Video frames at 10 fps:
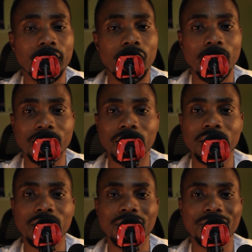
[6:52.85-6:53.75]

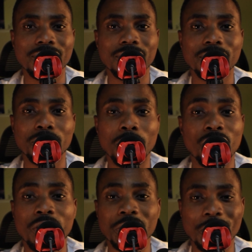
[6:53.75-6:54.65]
honestly,
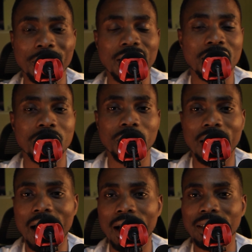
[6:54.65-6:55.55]
before he scored that goal,
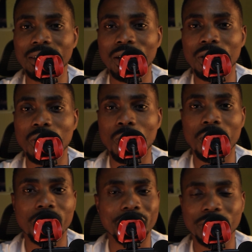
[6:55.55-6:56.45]
I did not know
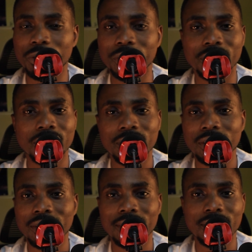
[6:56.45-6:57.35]
what he was doing.
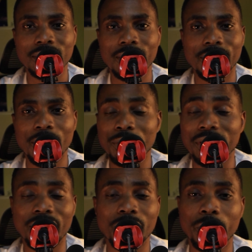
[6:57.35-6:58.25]
He was
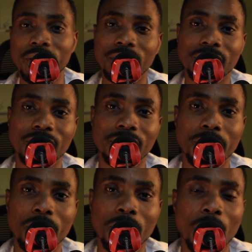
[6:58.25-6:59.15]
everywhere.
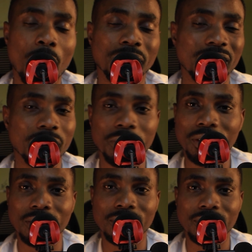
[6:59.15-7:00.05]
But what was he
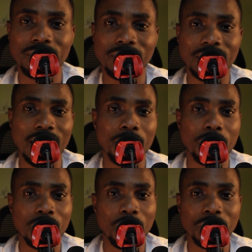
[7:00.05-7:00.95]
doing? His end
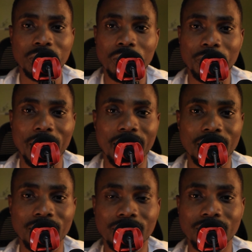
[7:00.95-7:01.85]
product was not right.
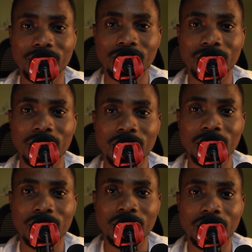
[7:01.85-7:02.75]

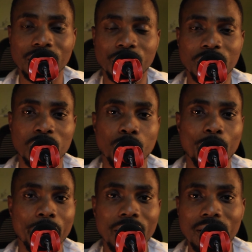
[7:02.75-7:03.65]
His shots were
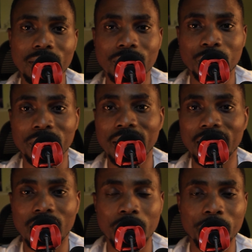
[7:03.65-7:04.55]
weak, straight at
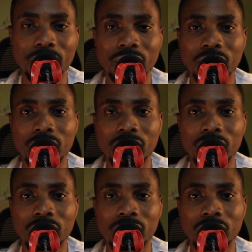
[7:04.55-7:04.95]
the keeper.